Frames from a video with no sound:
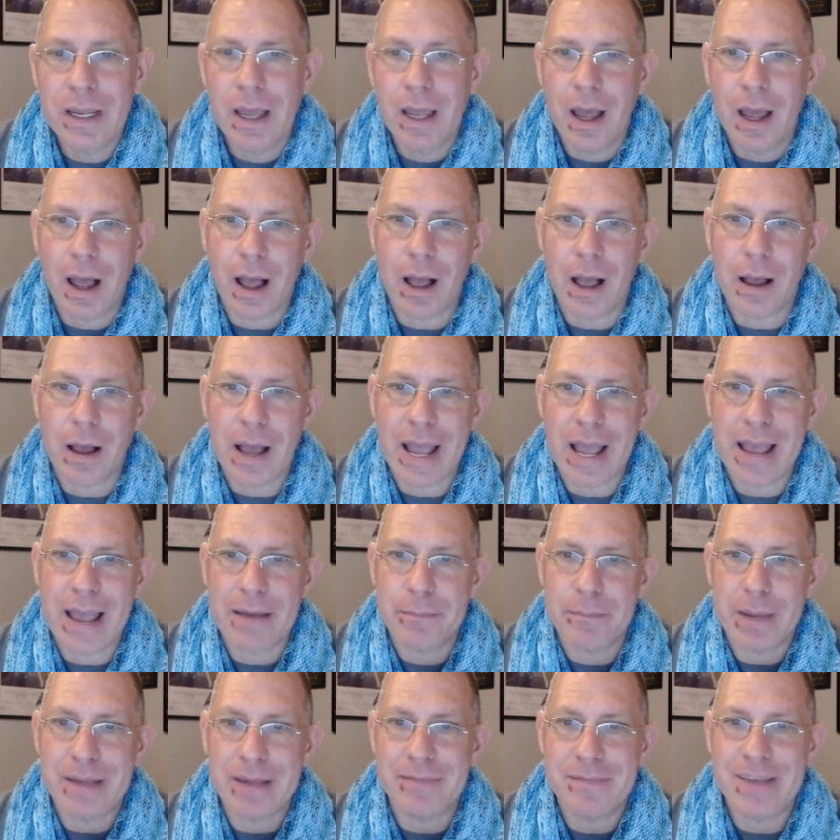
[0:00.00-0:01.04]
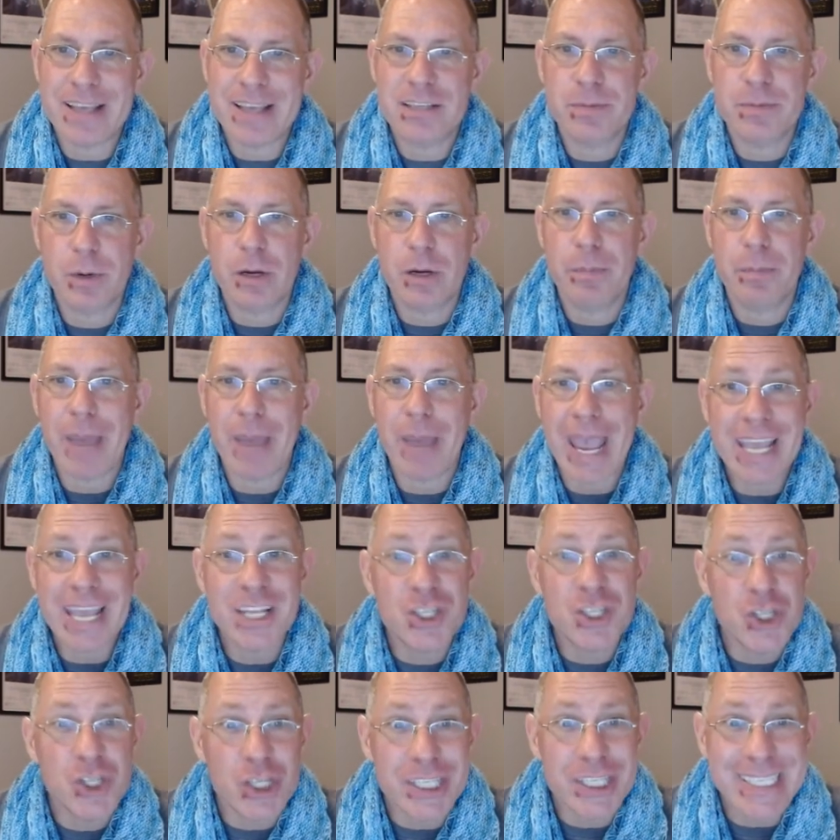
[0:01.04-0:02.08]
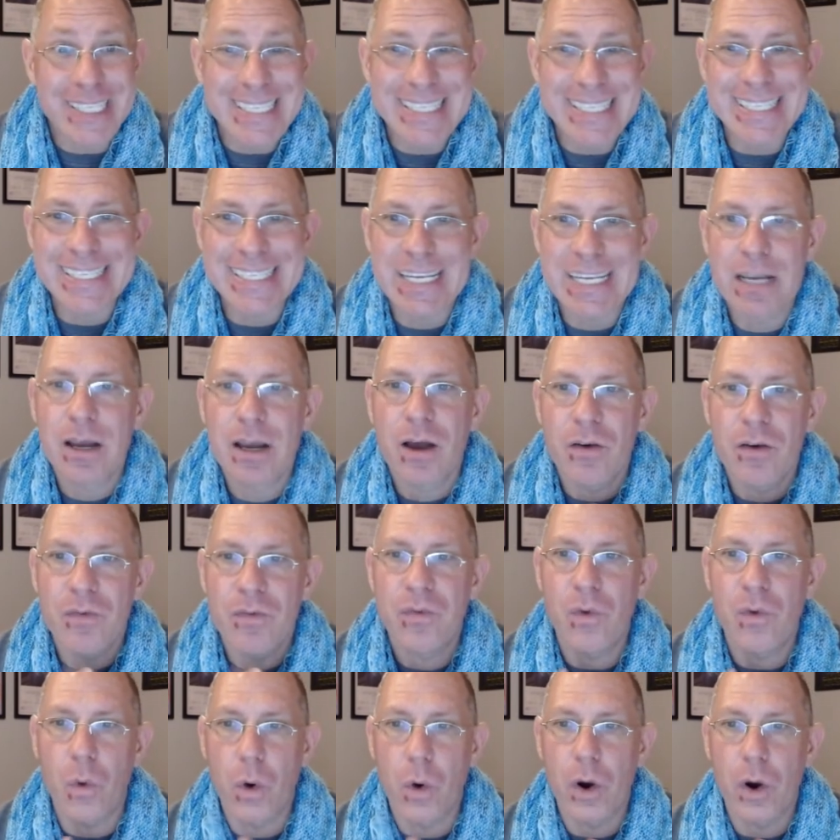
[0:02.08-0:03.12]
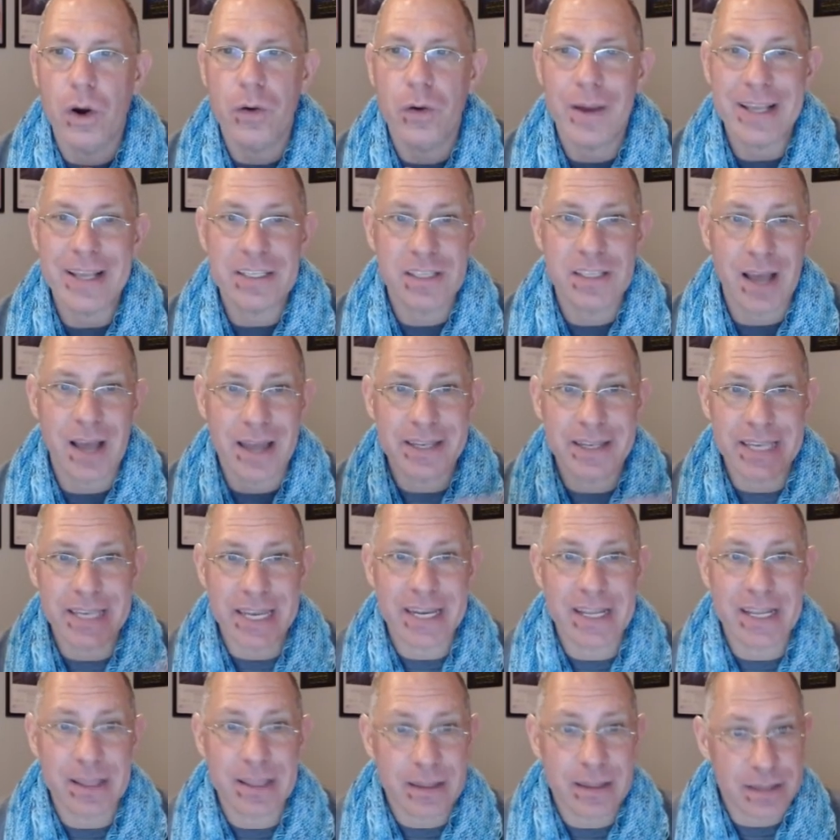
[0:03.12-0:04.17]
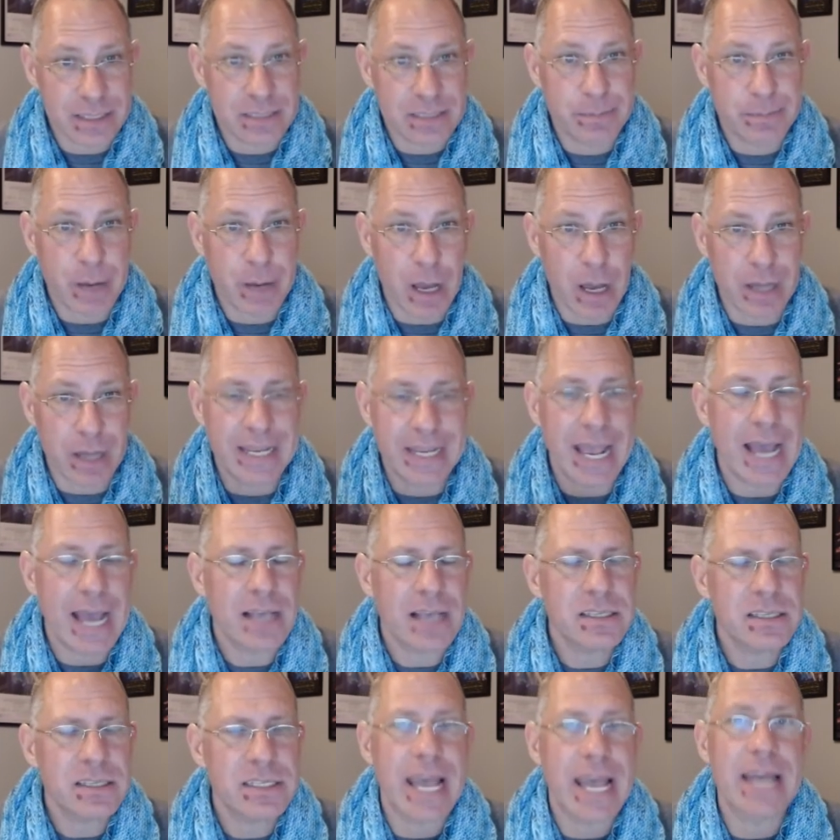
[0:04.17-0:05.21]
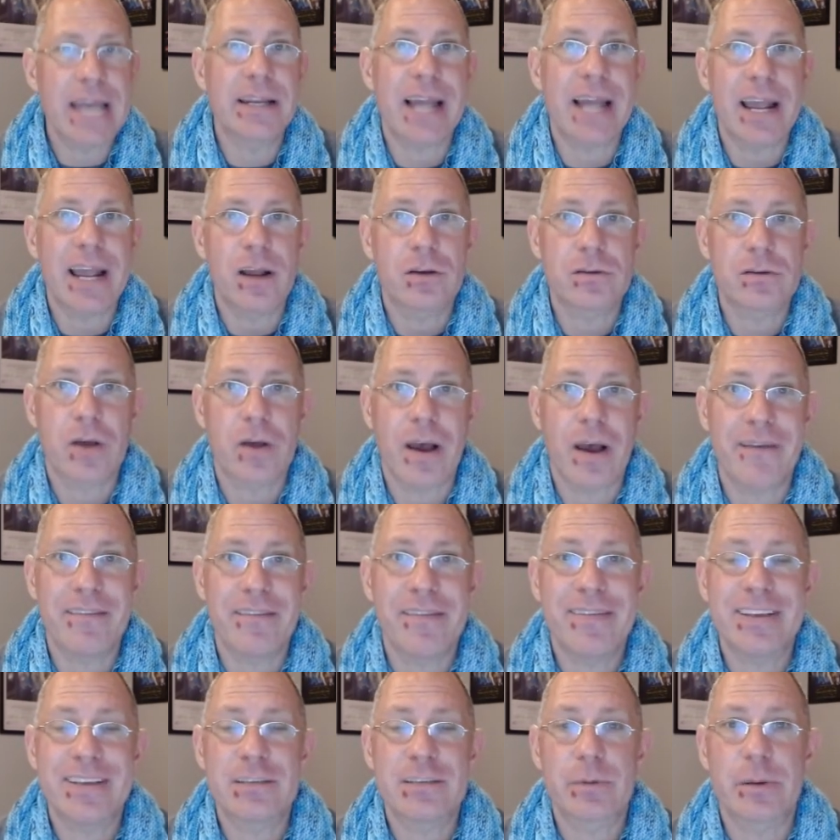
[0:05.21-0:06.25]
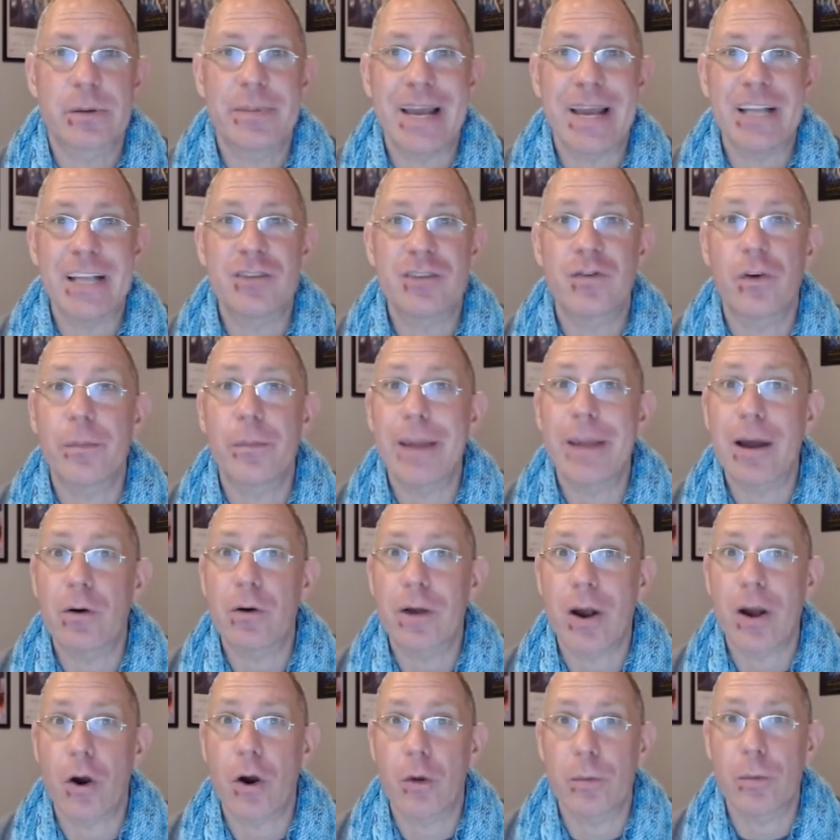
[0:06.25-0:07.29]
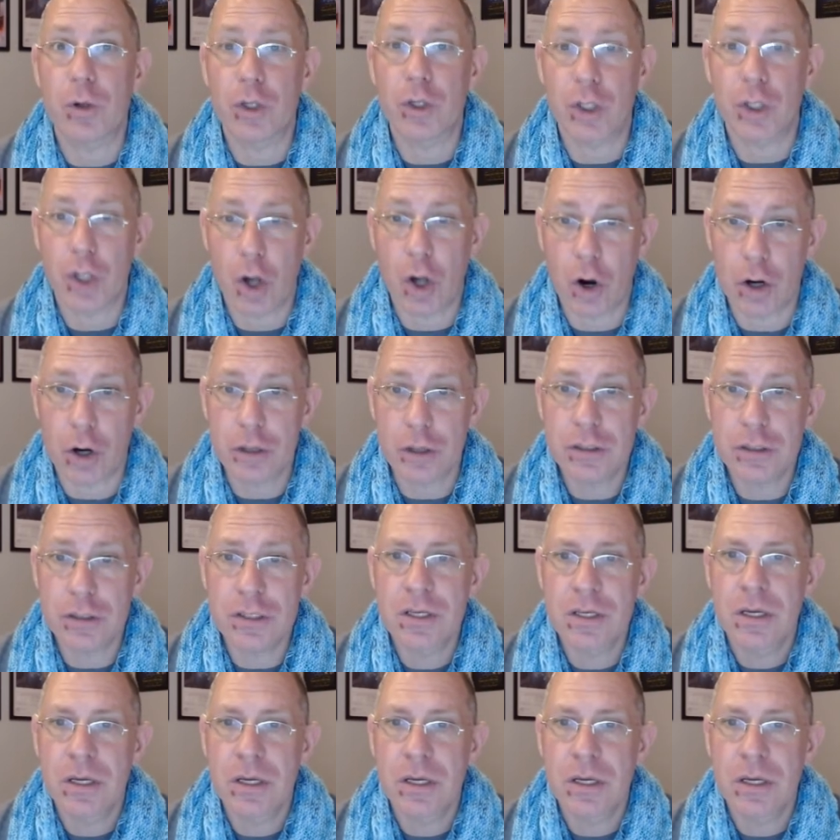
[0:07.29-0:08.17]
Uh, I have my Facebook pages for Great Scott Knitting, this podcast, and I also have a Facebook page for Mount Carmel Yarns.